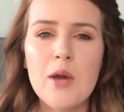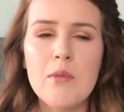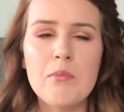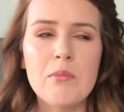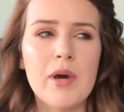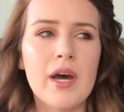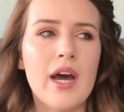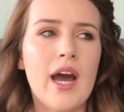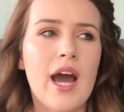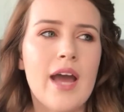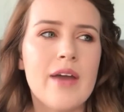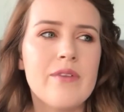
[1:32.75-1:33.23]

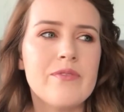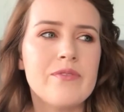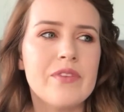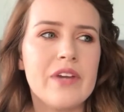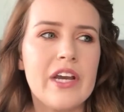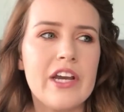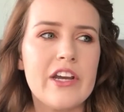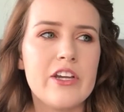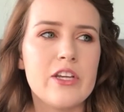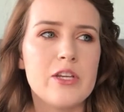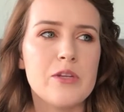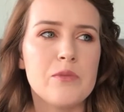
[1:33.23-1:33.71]
but I'm
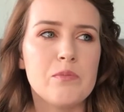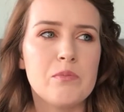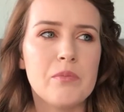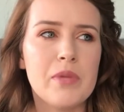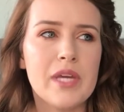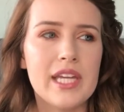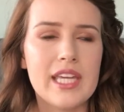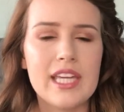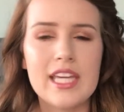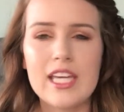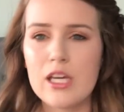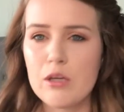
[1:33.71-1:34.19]
very
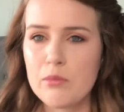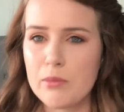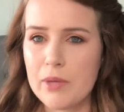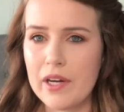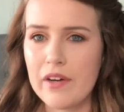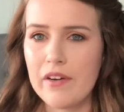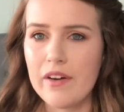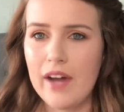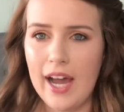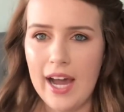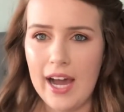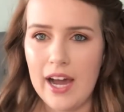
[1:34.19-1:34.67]
picky
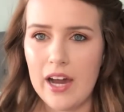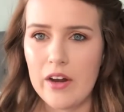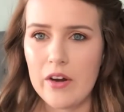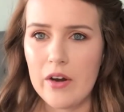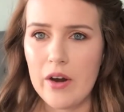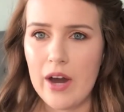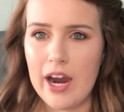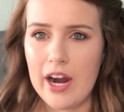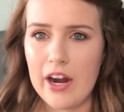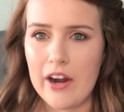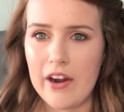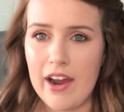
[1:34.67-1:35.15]
about
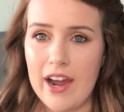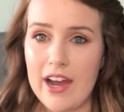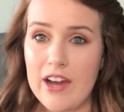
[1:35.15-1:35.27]
how our